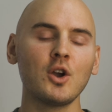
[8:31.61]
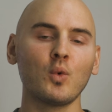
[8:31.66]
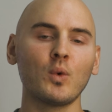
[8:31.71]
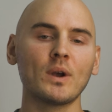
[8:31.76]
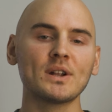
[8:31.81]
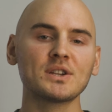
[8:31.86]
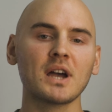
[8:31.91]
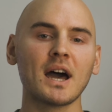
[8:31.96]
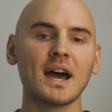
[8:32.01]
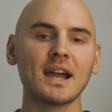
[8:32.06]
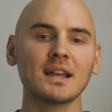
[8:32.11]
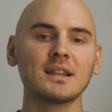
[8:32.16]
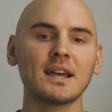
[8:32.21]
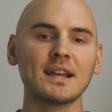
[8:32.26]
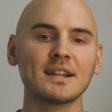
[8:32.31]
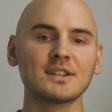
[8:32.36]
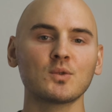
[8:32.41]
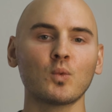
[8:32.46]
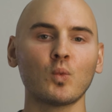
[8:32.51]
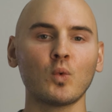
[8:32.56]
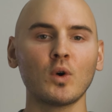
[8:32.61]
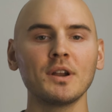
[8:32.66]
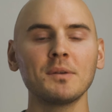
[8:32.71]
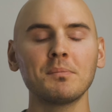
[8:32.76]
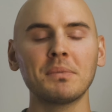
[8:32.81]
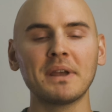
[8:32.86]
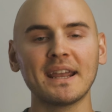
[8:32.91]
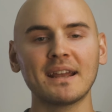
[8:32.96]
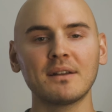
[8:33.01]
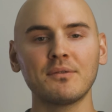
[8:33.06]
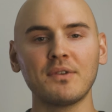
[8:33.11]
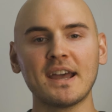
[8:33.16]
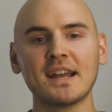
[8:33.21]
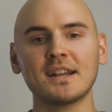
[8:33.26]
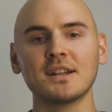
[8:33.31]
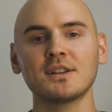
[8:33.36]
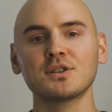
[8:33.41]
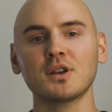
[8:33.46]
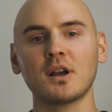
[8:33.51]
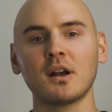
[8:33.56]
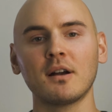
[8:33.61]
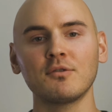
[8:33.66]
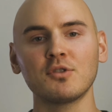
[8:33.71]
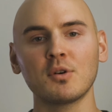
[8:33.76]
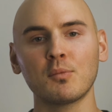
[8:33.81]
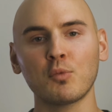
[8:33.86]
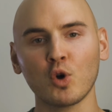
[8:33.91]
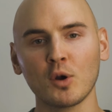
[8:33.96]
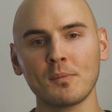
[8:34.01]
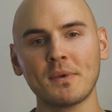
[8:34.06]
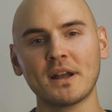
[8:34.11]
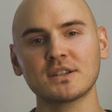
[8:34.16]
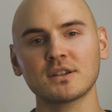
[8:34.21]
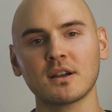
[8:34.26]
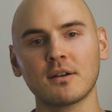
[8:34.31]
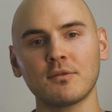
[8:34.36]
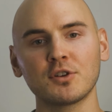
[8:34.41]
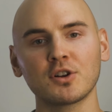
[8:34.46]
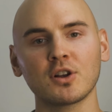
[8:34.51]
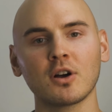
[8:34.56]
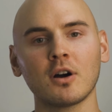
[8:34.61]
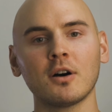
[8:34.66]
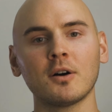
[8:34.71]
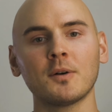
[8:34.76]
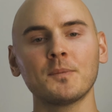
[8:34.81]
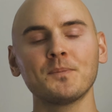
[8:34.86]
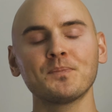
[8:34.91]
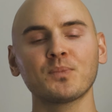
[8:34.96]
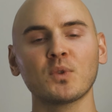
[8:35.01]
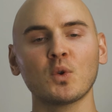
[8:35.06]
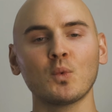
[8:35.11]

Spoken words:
which highlights one big advantage of the poor man's covered call,